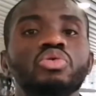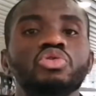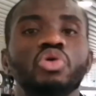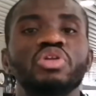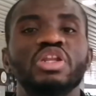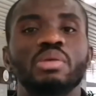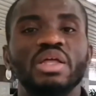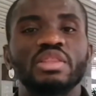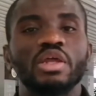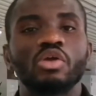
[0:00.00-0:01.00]
So the number
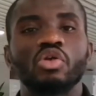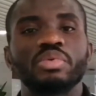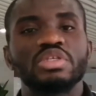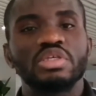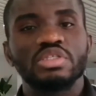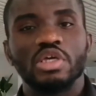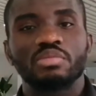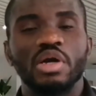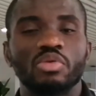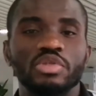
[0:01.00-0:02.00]
three cropping system
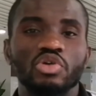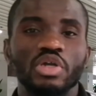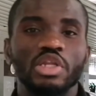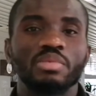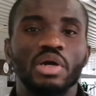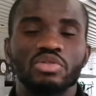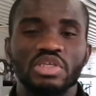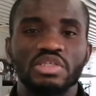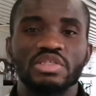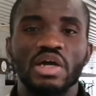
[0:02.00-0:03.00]
we're talking about
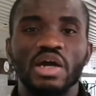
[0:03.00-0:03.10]
is